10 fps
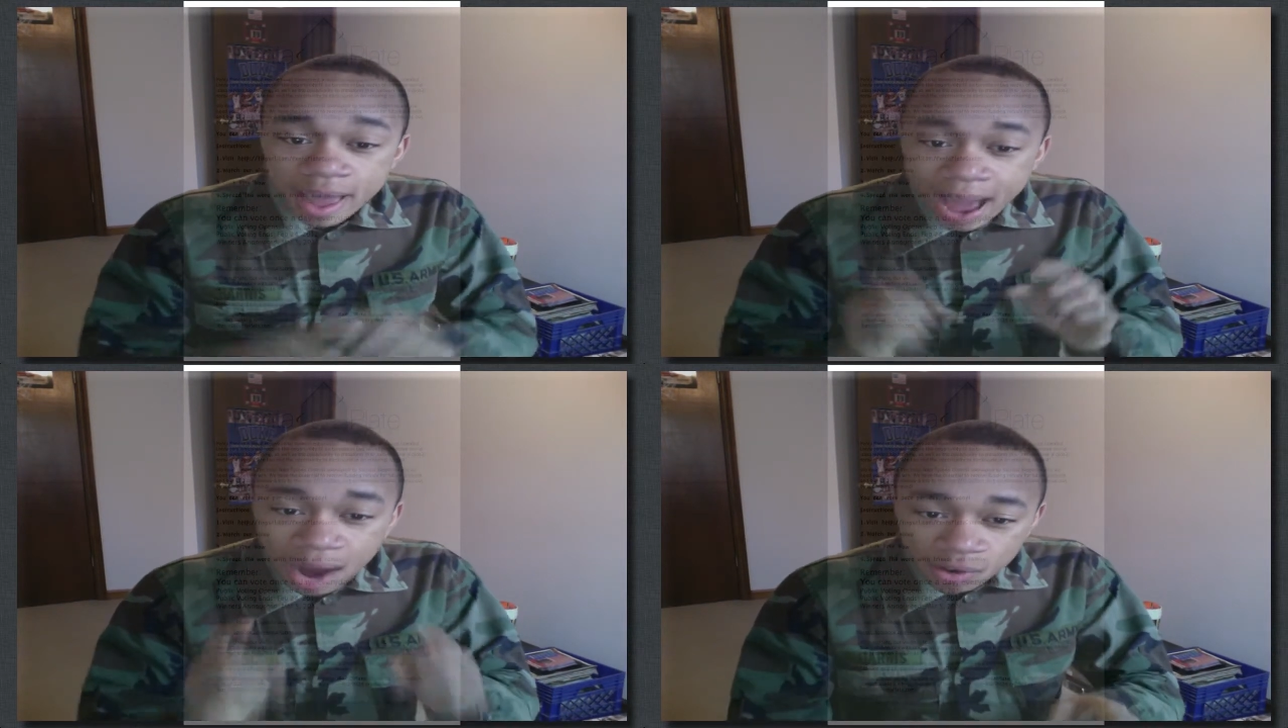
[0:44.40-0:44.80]

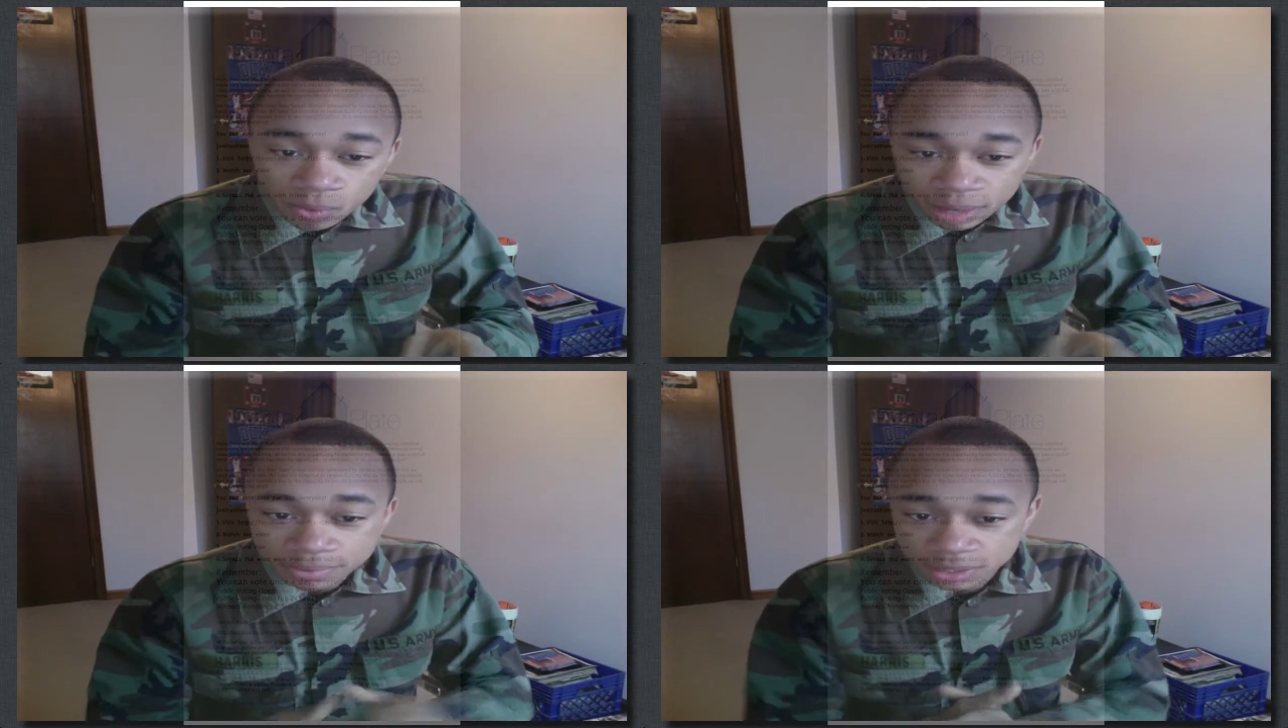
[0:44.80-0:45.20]
our
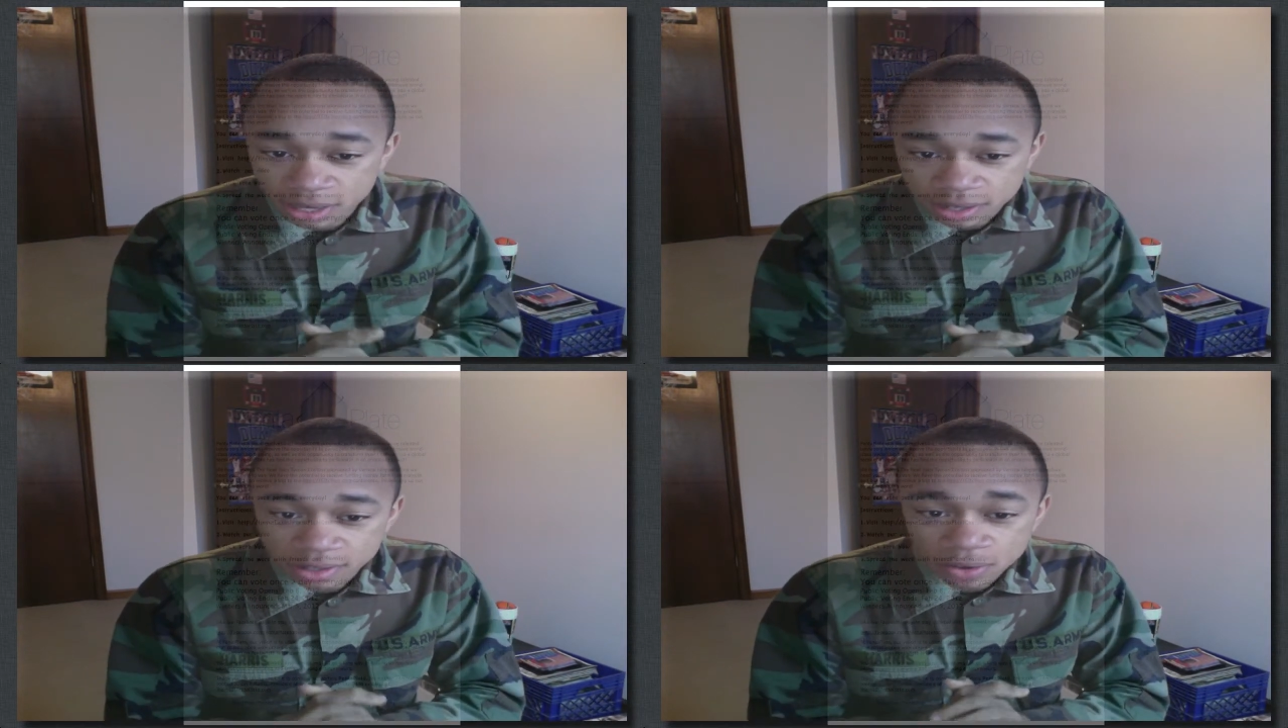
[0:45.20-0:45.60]

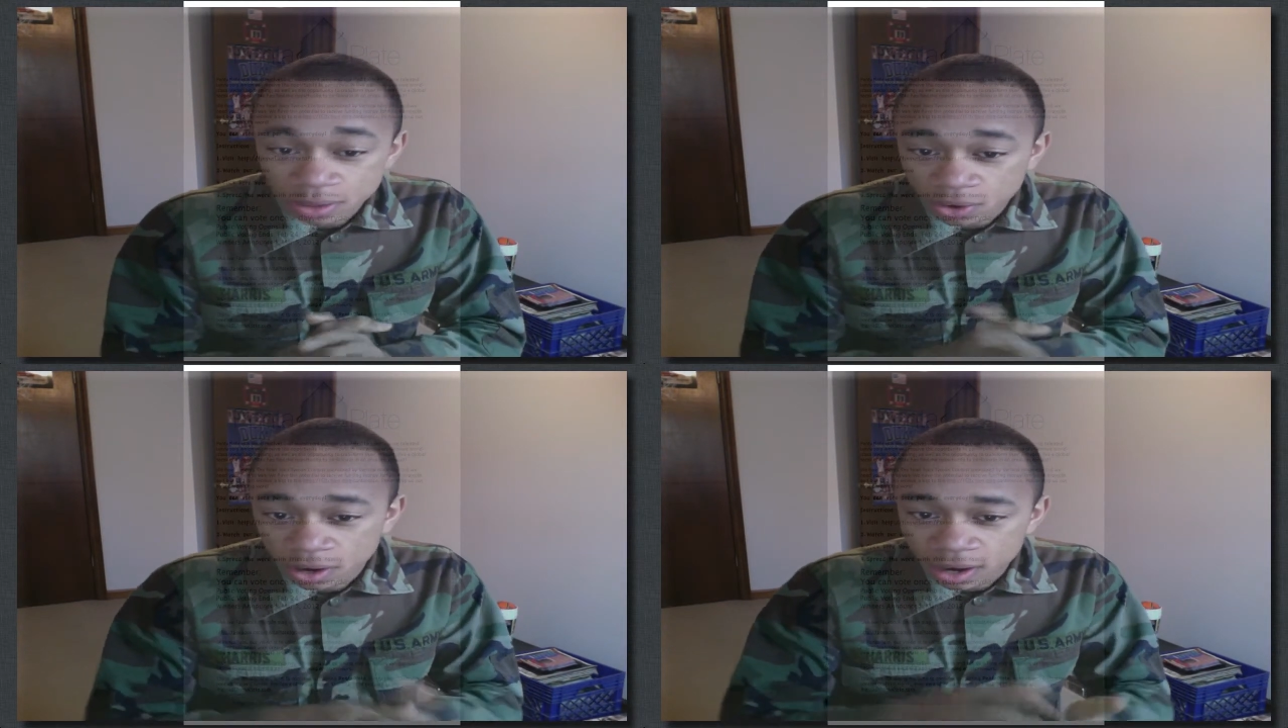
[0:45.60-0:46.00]
website
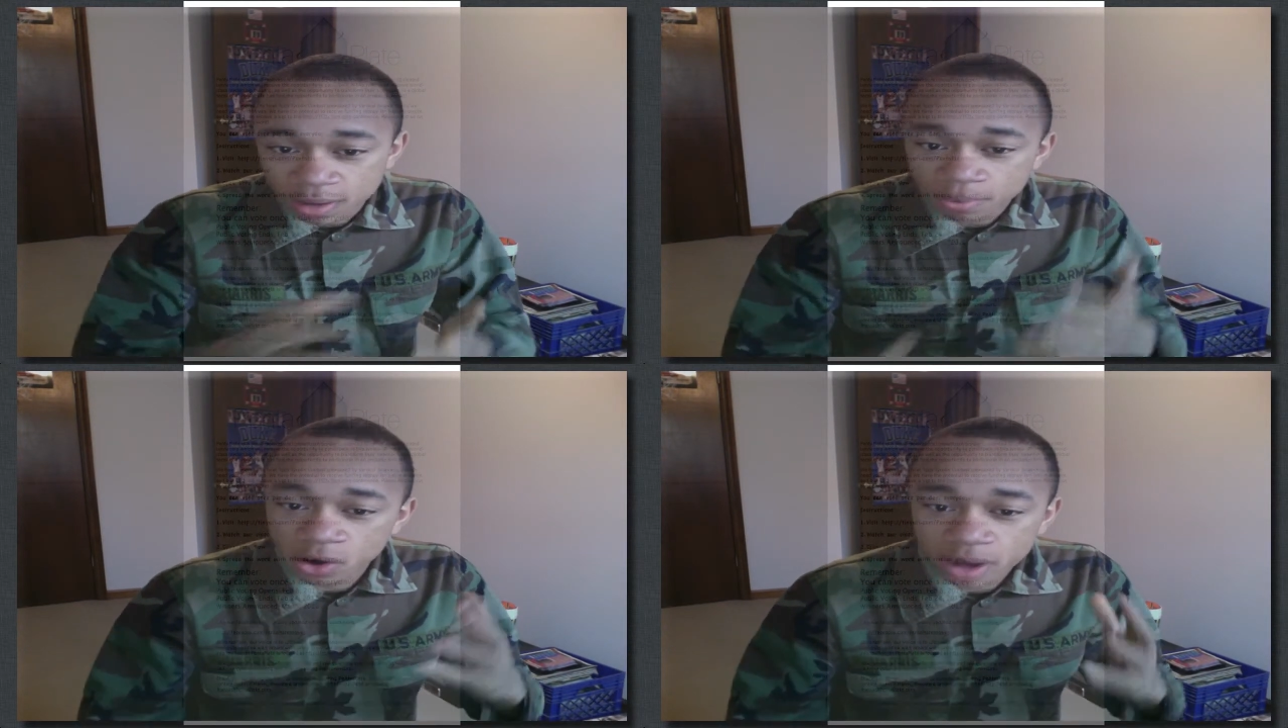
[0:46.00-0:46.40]
or
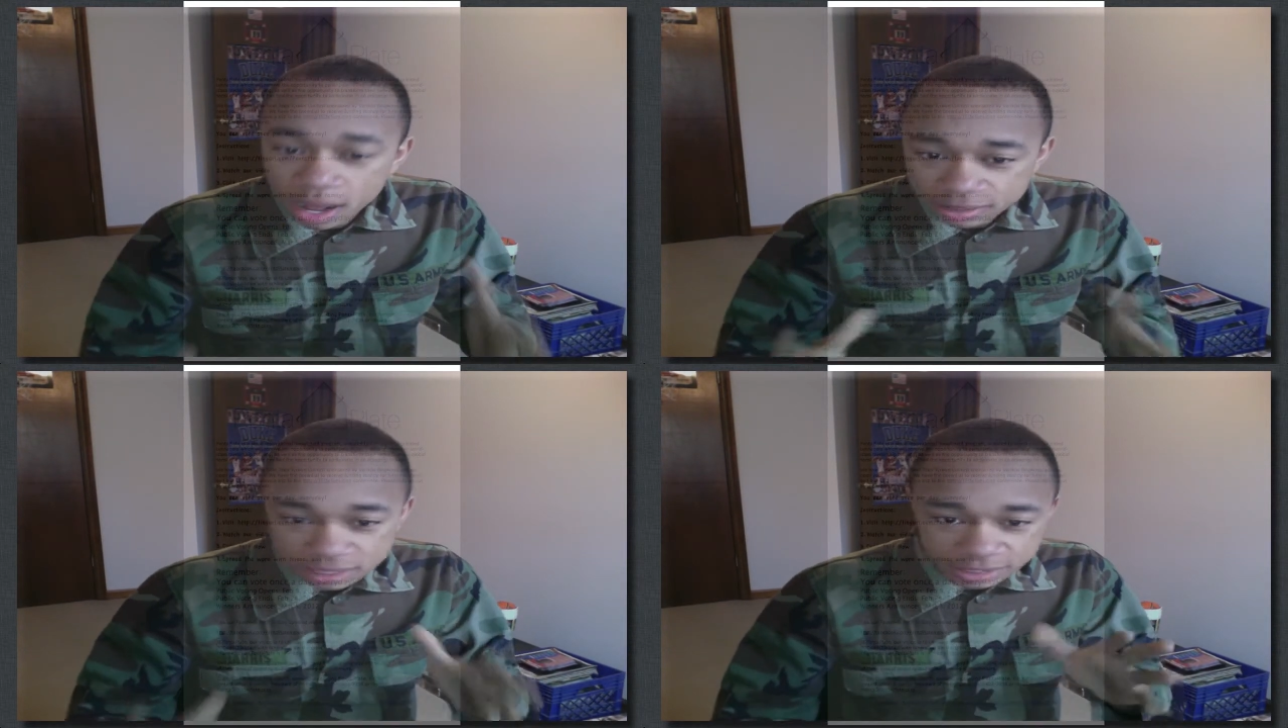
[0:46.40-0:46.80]
um, our
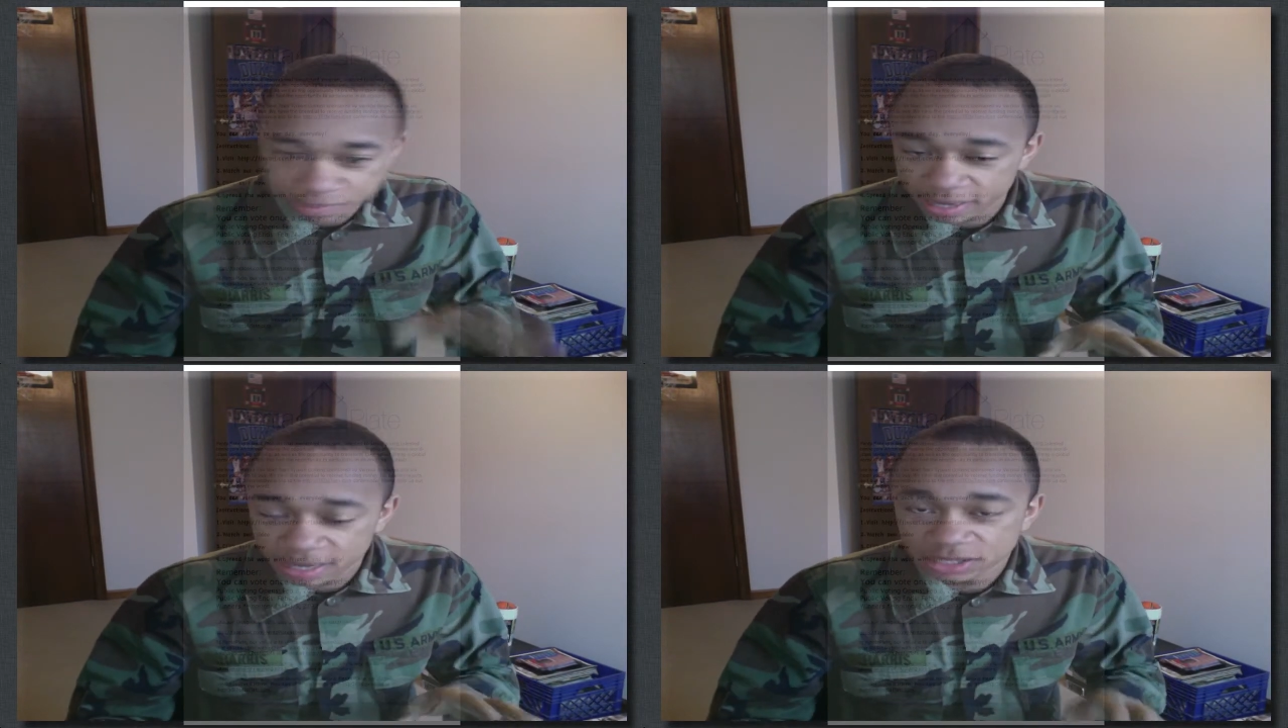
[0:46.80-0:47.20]
contest
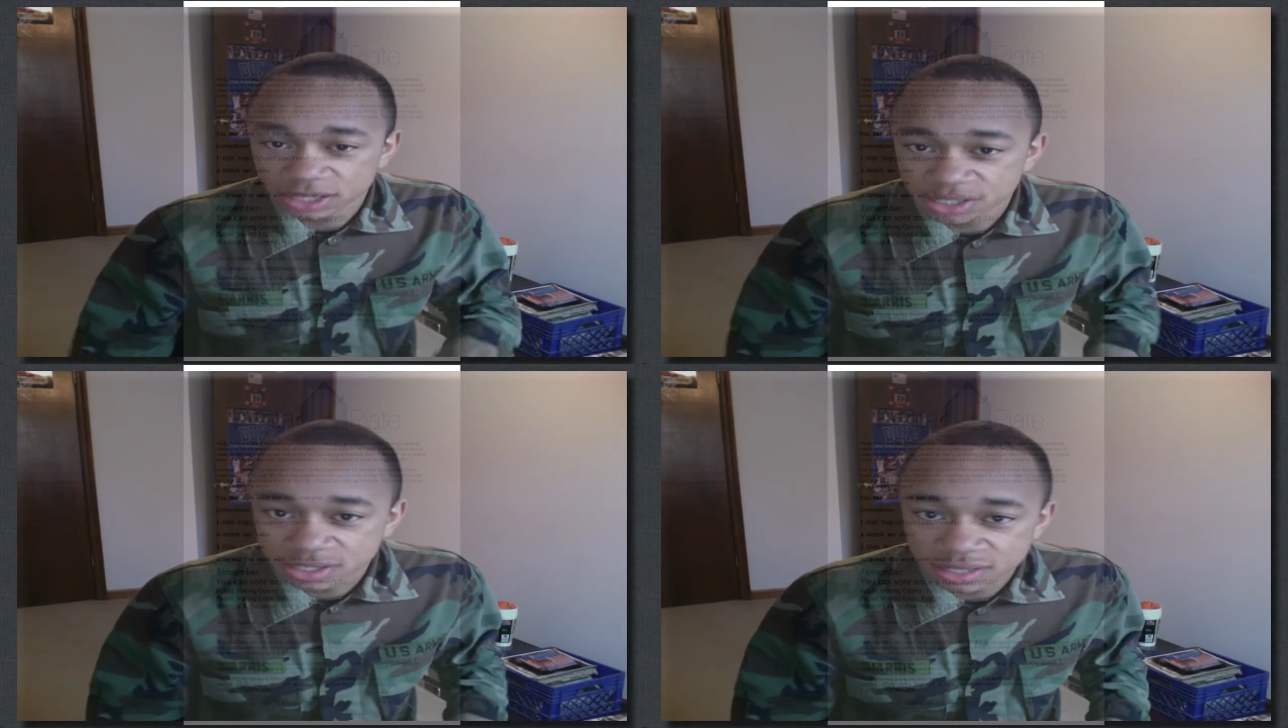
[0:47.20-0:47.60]
page, I
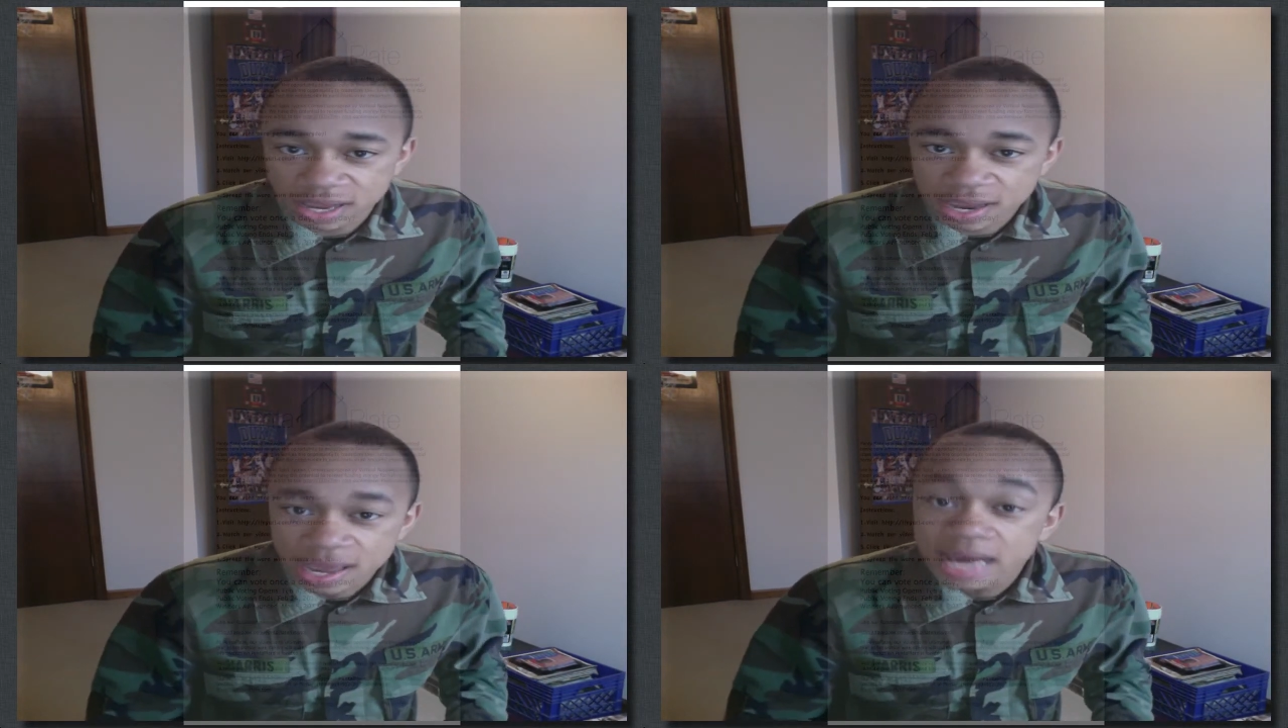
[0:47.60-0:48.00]
should say,